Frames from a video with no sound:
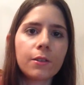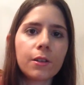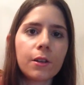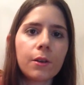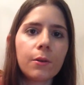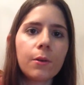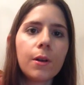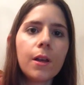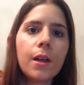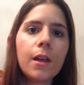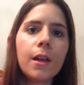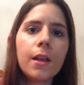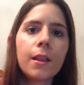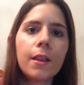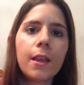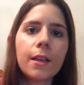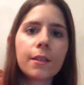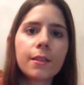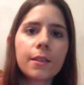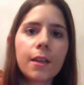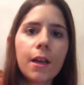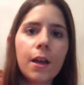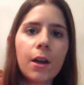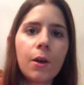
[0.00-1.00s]
So
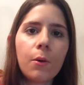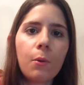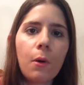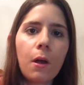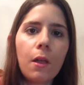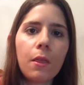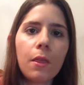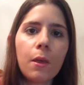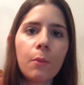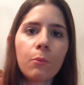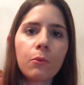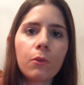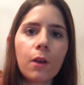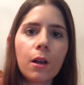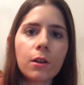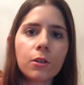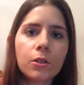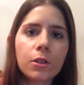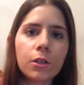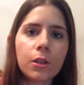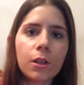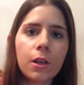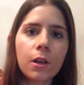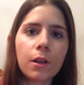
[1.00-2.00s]
that's how the
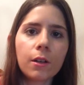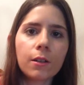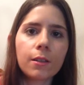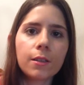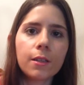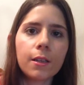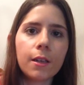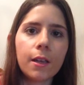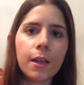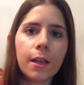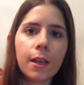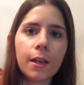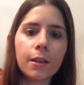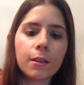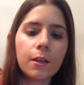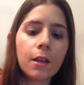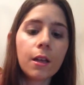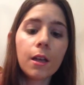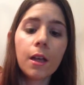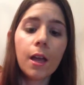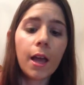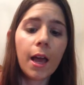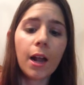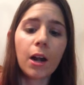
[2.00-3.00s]
brush looked, and
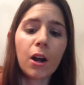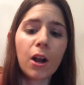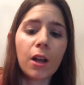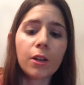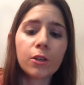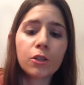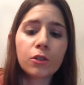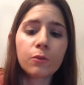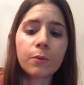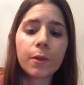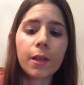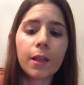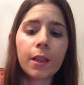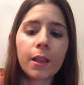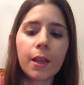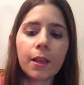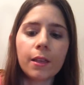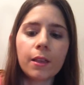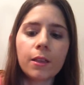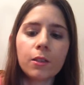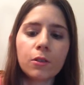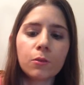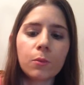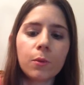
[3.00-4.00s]
I don't know, I just really
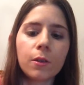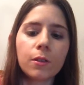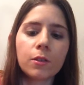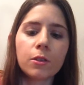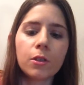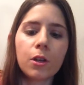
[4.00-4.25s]
like this one.